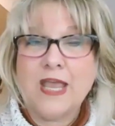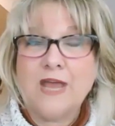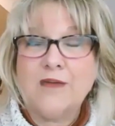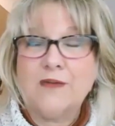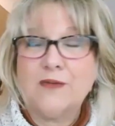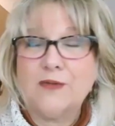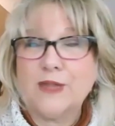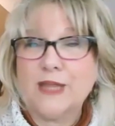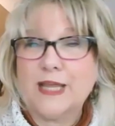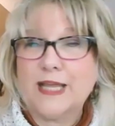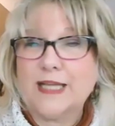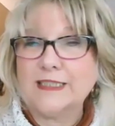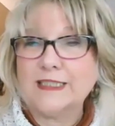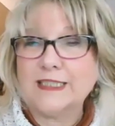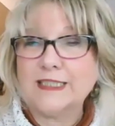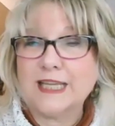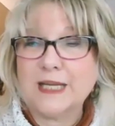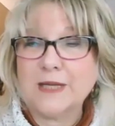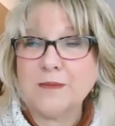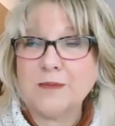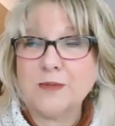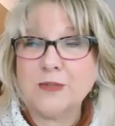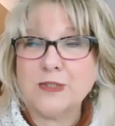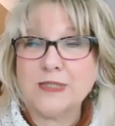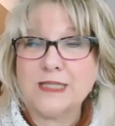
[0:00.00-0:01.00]
For that
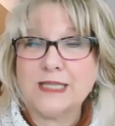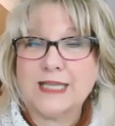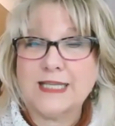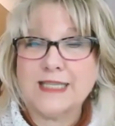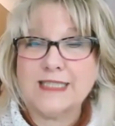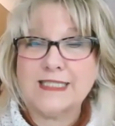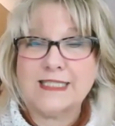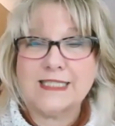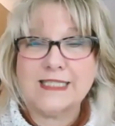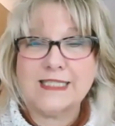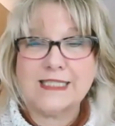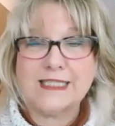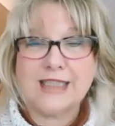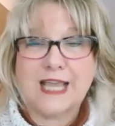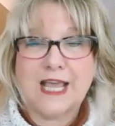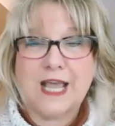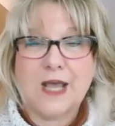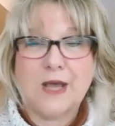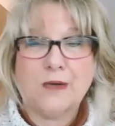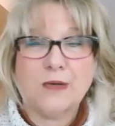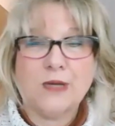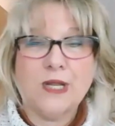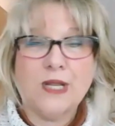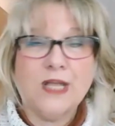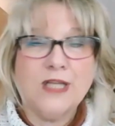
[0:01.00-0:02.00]
10%
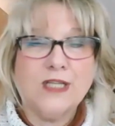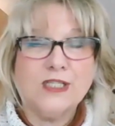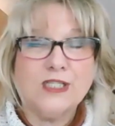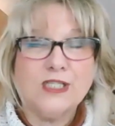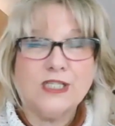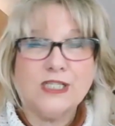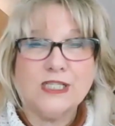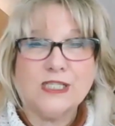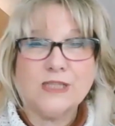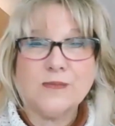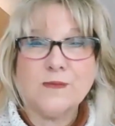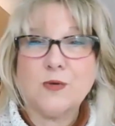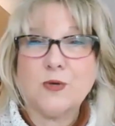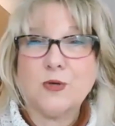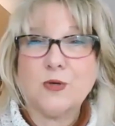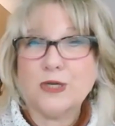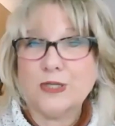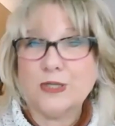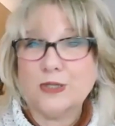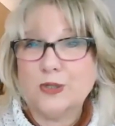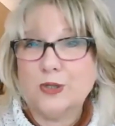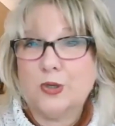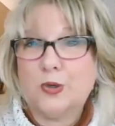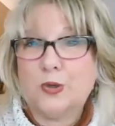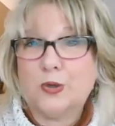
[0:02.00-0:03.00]
discount, just put
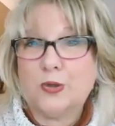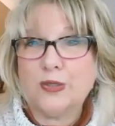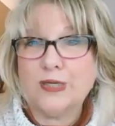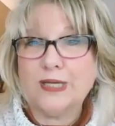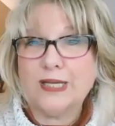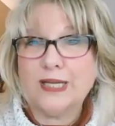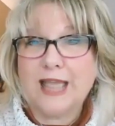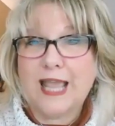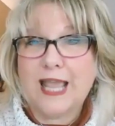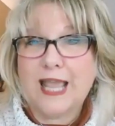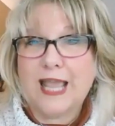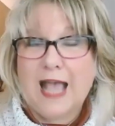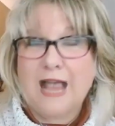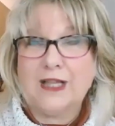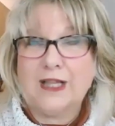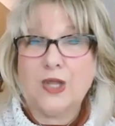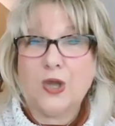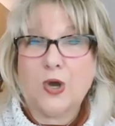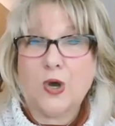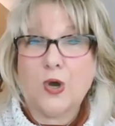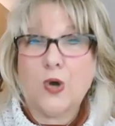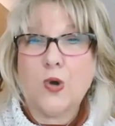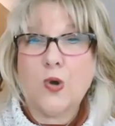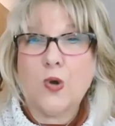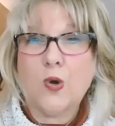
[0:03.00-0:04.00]
Lori,
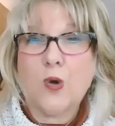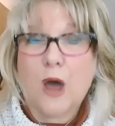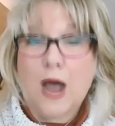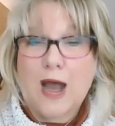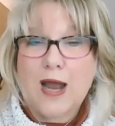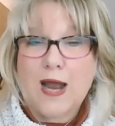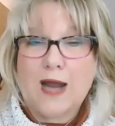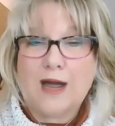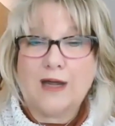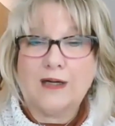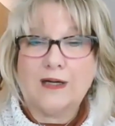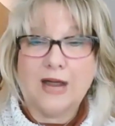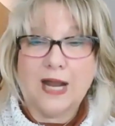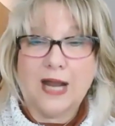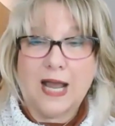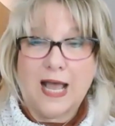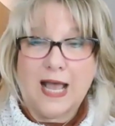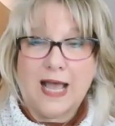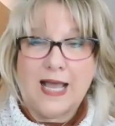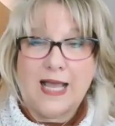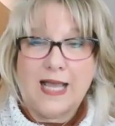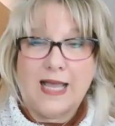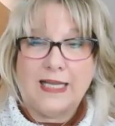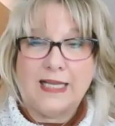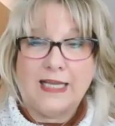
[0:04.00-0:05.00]

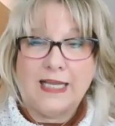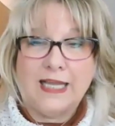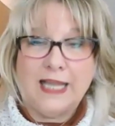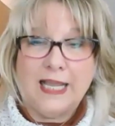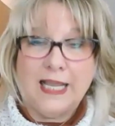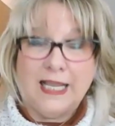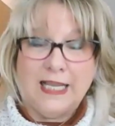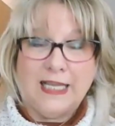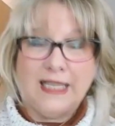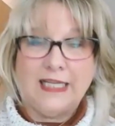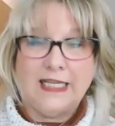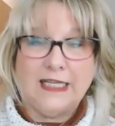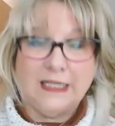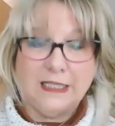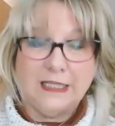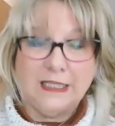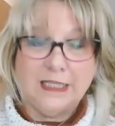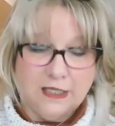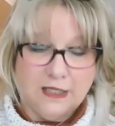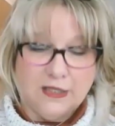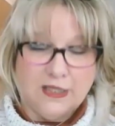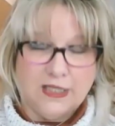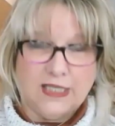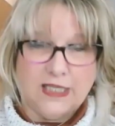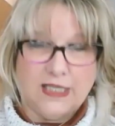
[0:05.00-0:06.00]
Lori, in
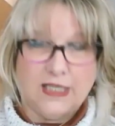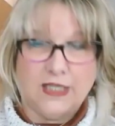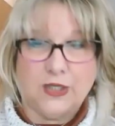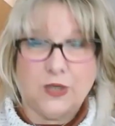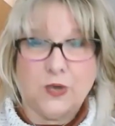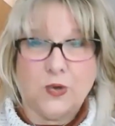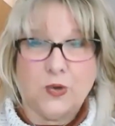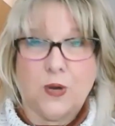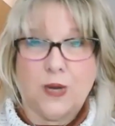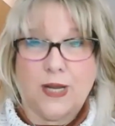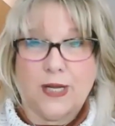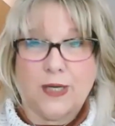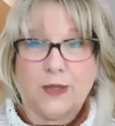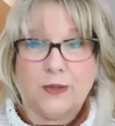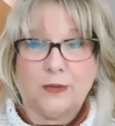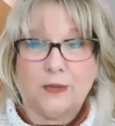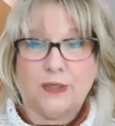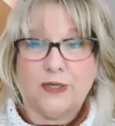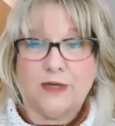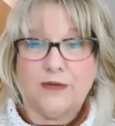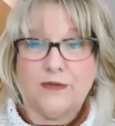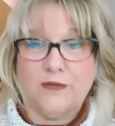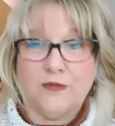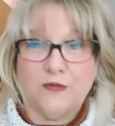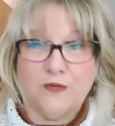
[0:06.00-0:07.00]
the
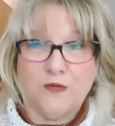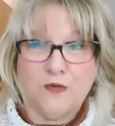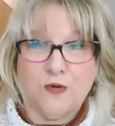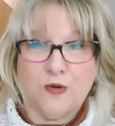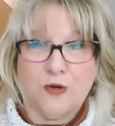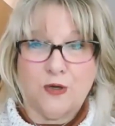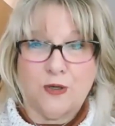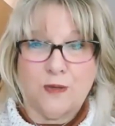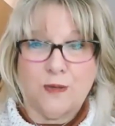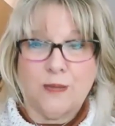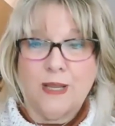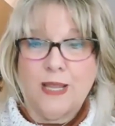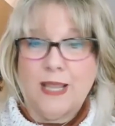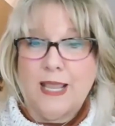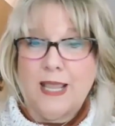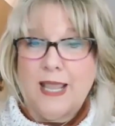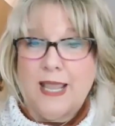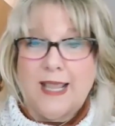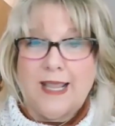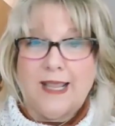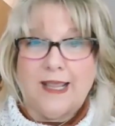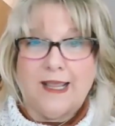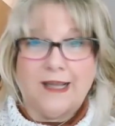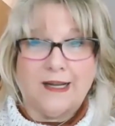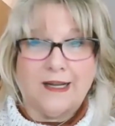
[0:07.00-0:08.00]
inquiry form.
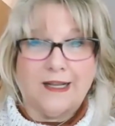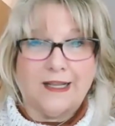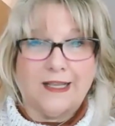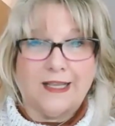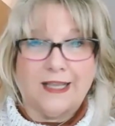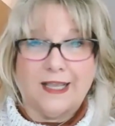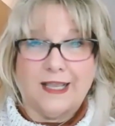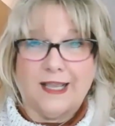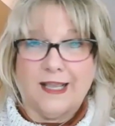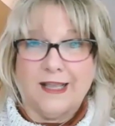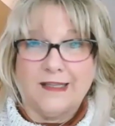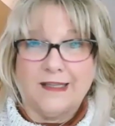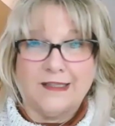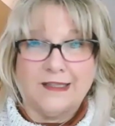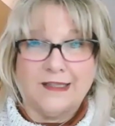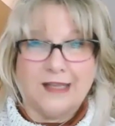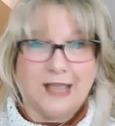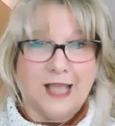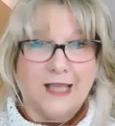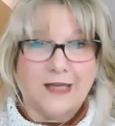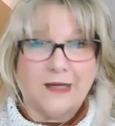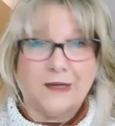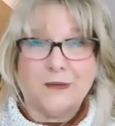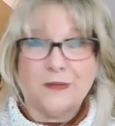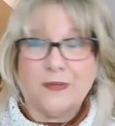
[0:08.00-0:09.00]
And again,
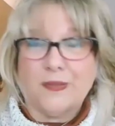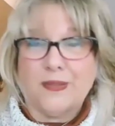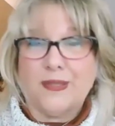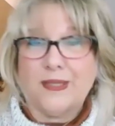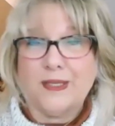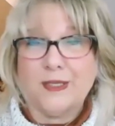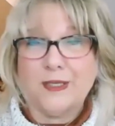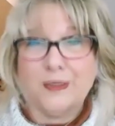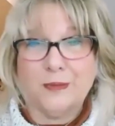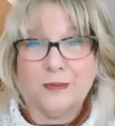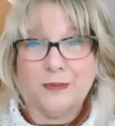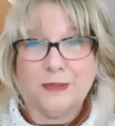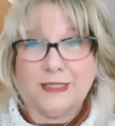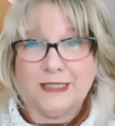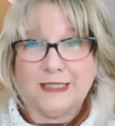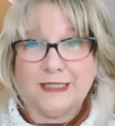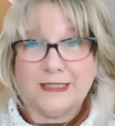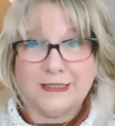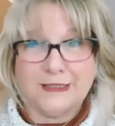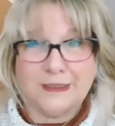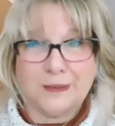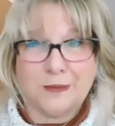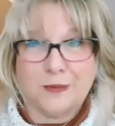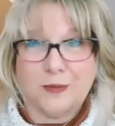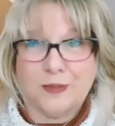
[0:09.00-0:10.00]
I don't think you'll be
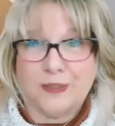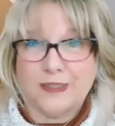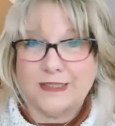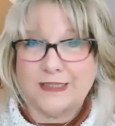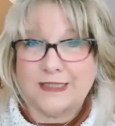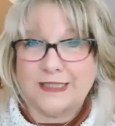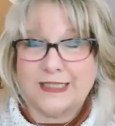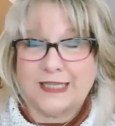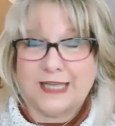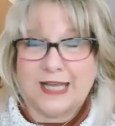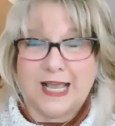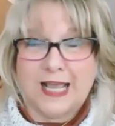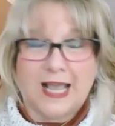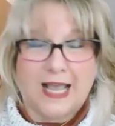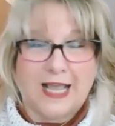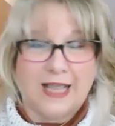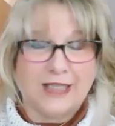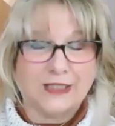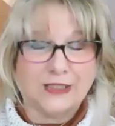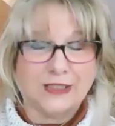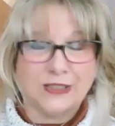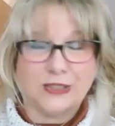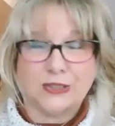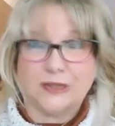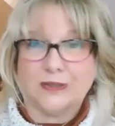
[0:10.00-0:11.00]
disappointed. I
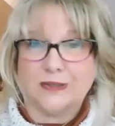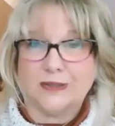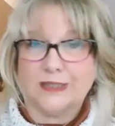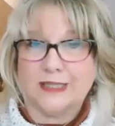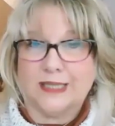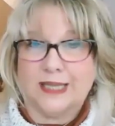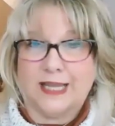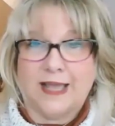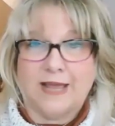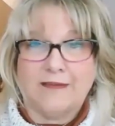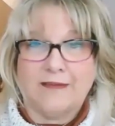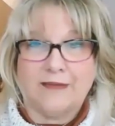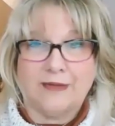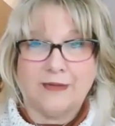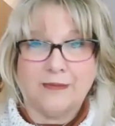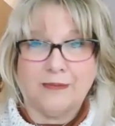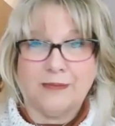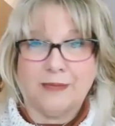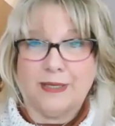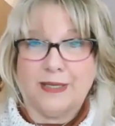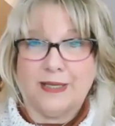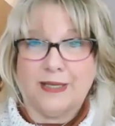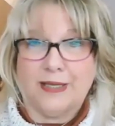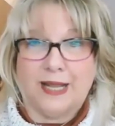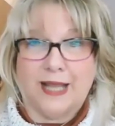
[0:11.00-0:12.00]
surely haven't
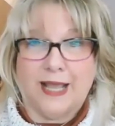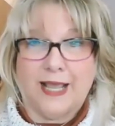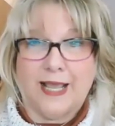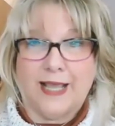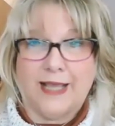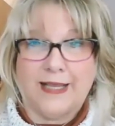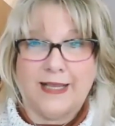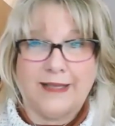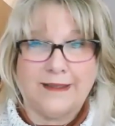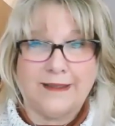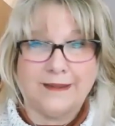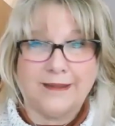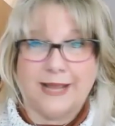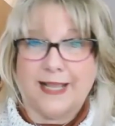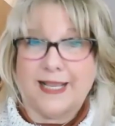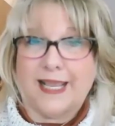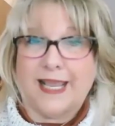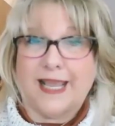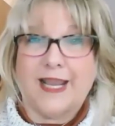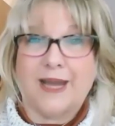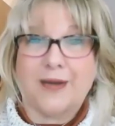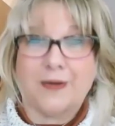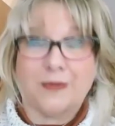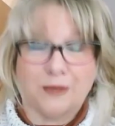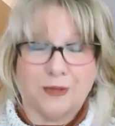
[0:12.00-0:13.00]
been. I
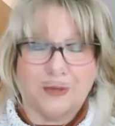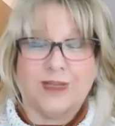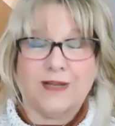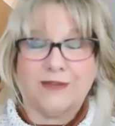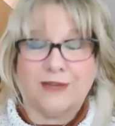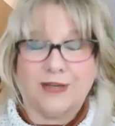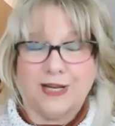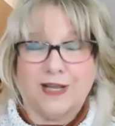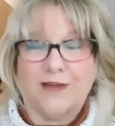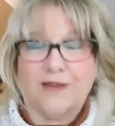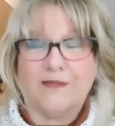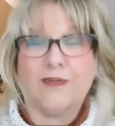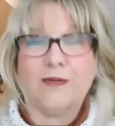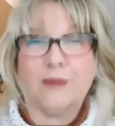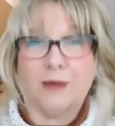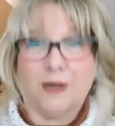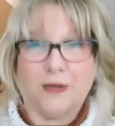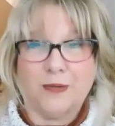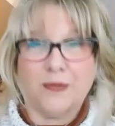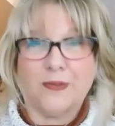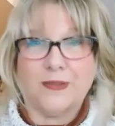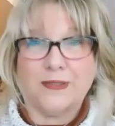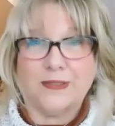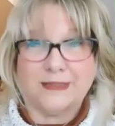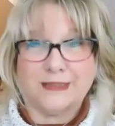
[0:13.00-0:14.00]
can't rave enough
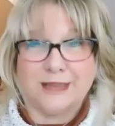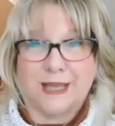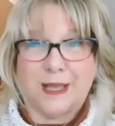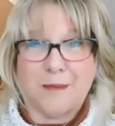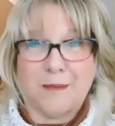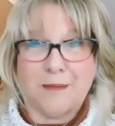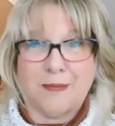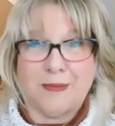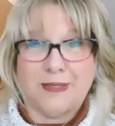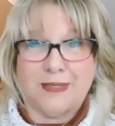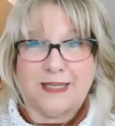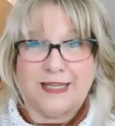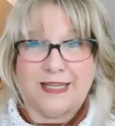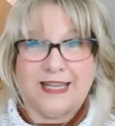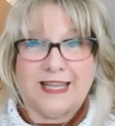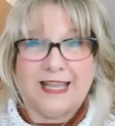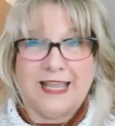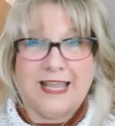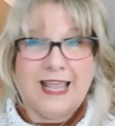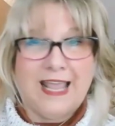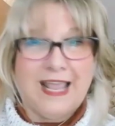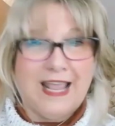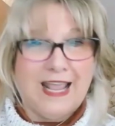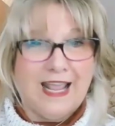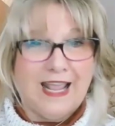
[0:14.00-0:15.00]
about this company,
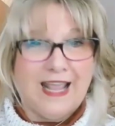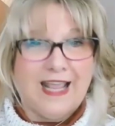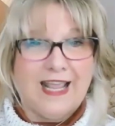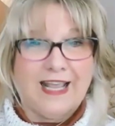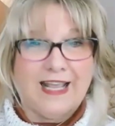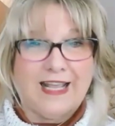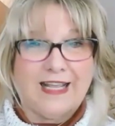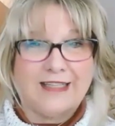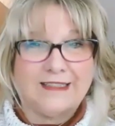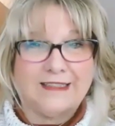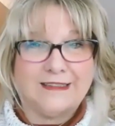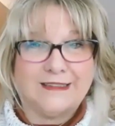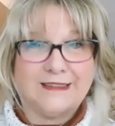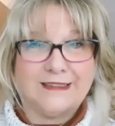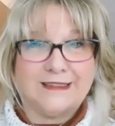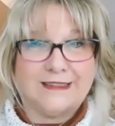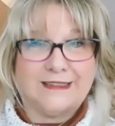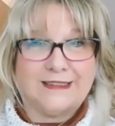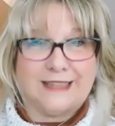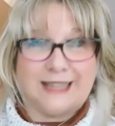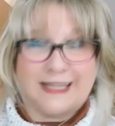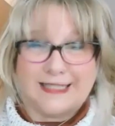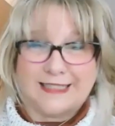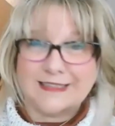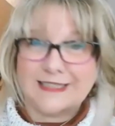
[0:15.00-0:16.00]
and
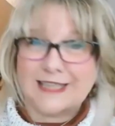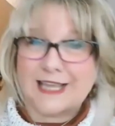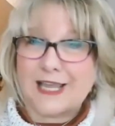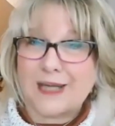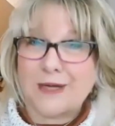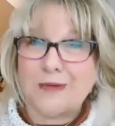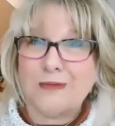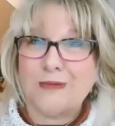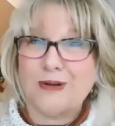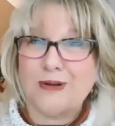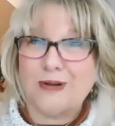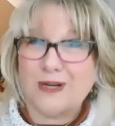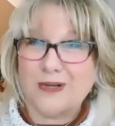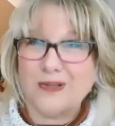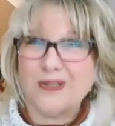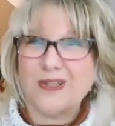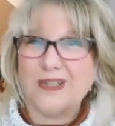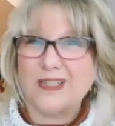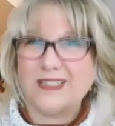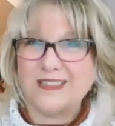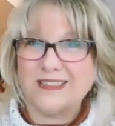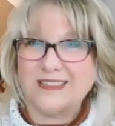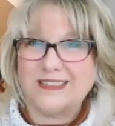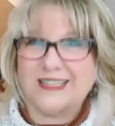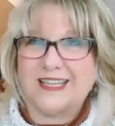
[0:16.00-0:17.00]
that's kind of rare
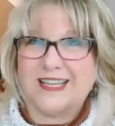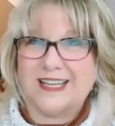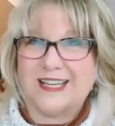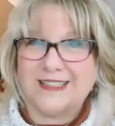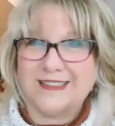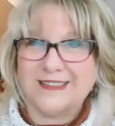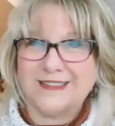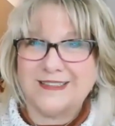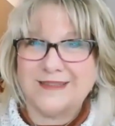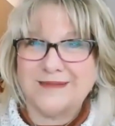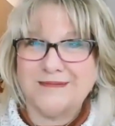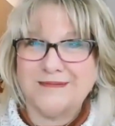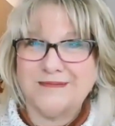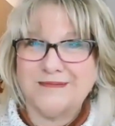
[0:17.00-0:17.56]
these days.